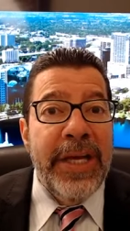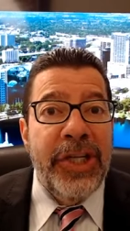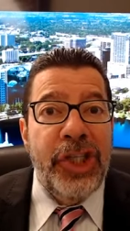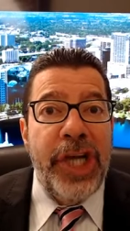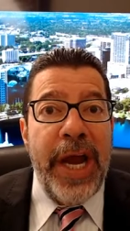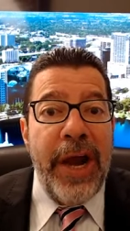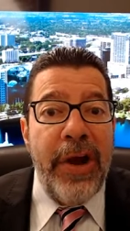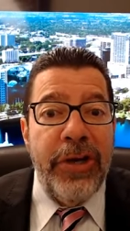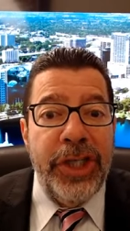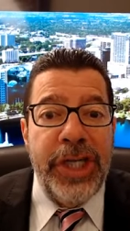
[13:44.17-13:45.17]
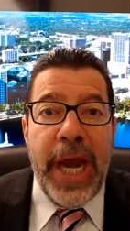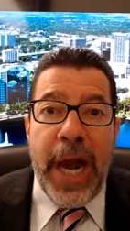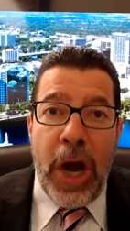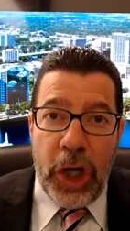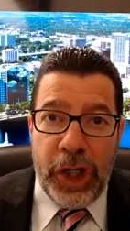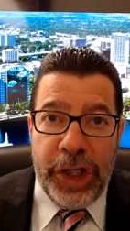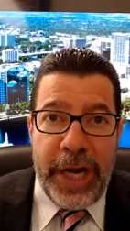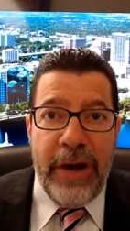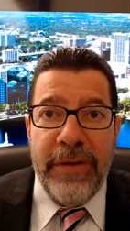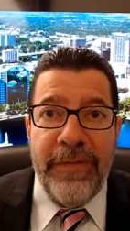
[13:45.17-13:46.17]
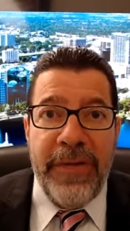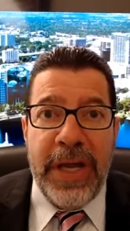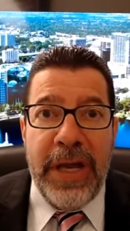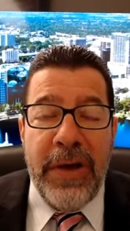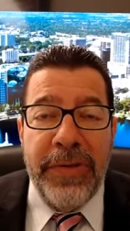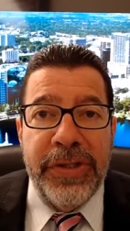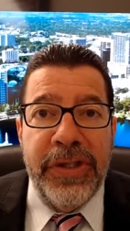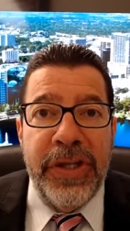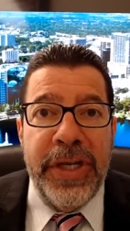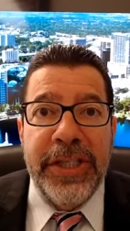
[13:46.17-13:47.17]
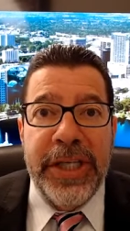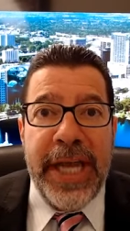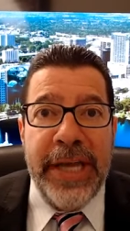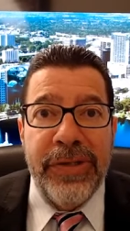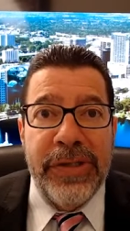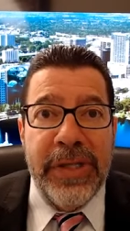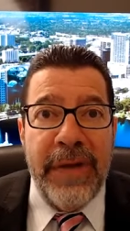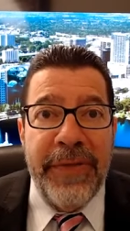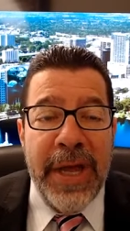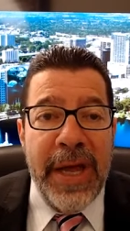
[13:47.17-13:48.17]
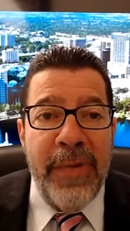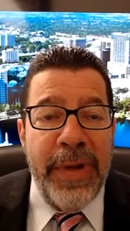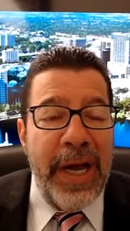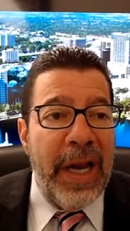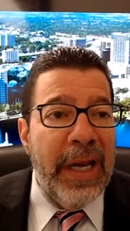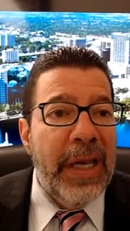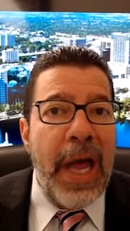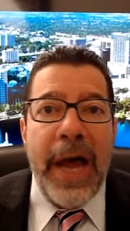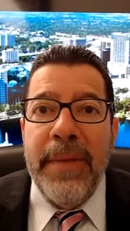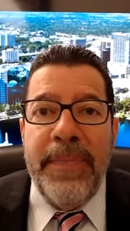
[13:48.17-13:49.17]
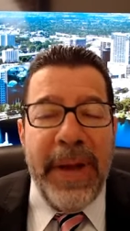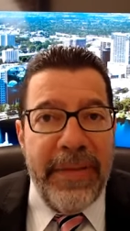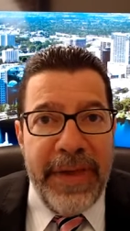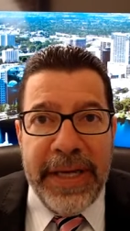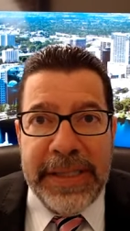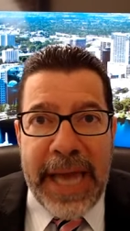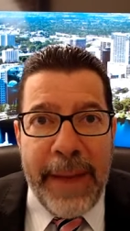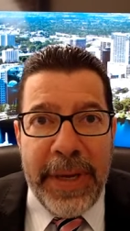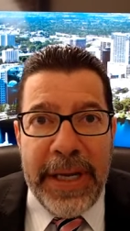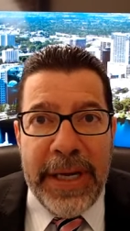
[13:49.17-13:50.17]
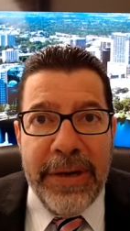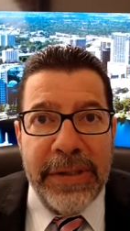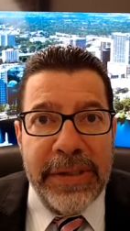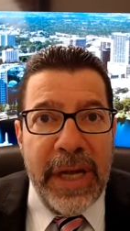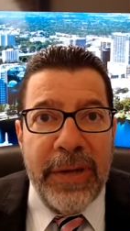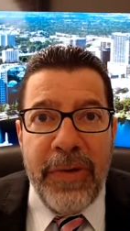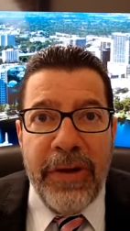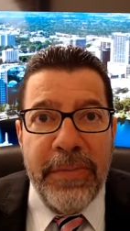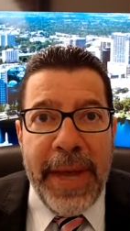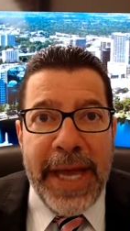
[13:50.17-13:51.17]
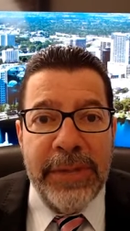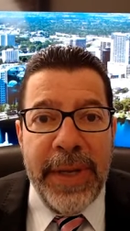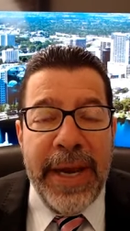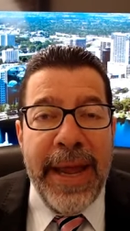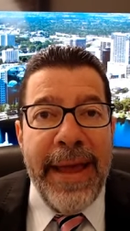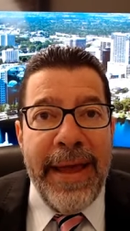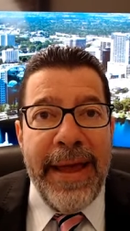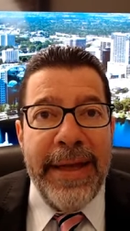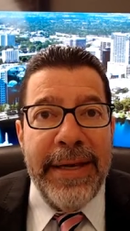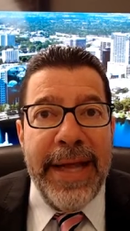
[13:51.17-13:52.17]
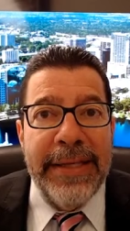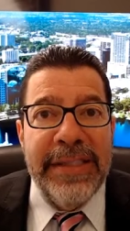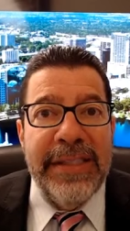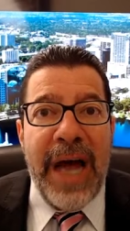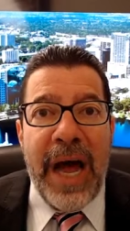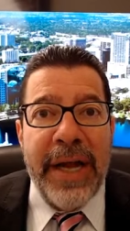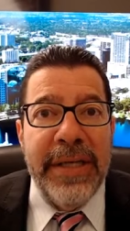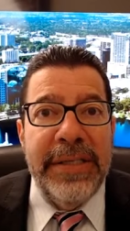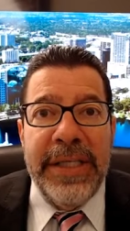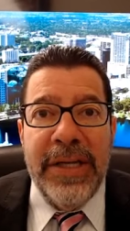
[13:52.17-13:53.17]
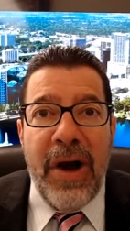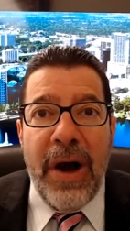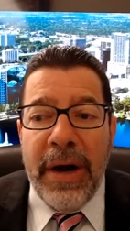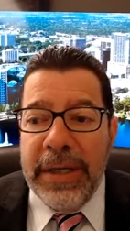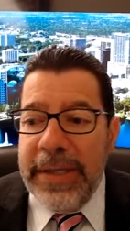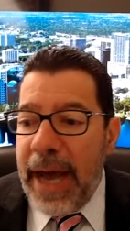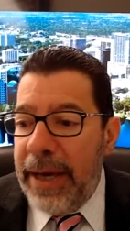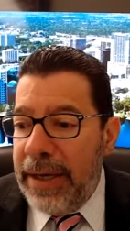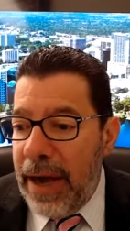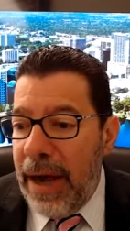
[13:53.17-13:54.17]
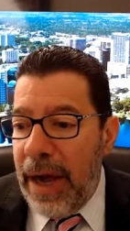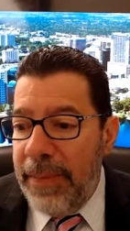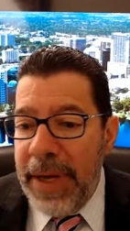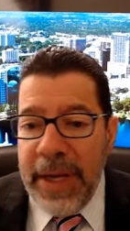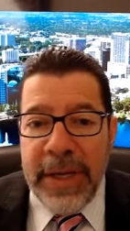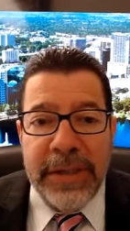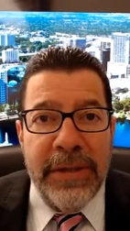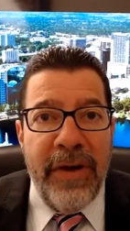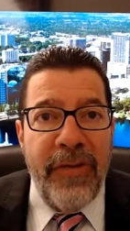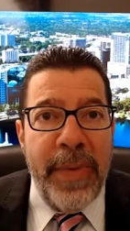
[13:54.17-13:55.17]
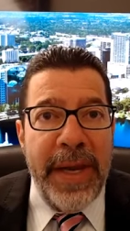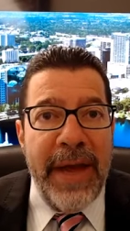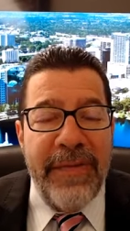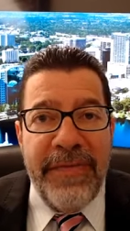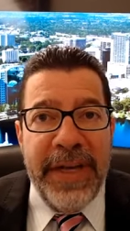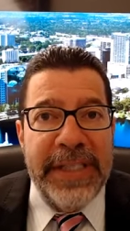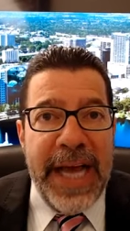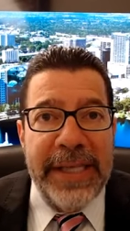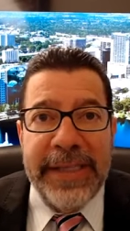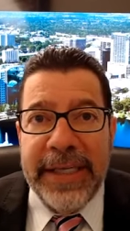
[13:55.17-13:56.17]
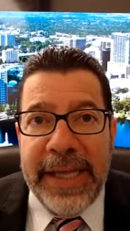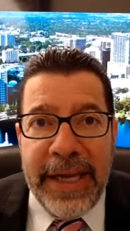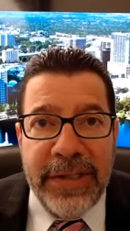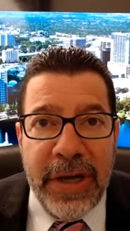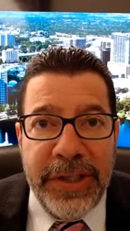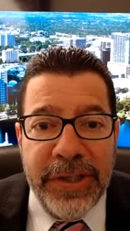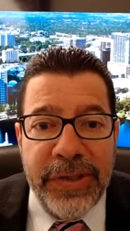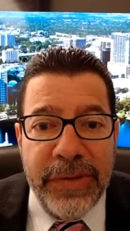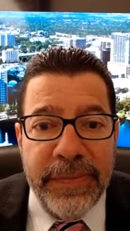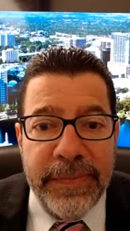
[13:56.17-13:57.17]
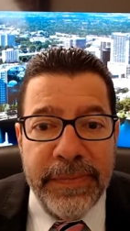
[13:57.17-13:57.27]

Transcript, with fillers: Share, share, share the video. This is good educational stuff. We got a lot of big things happening here at Silo Wealth Management and at stockdr.com. So everybody have a fantastic day. Talk to you soon.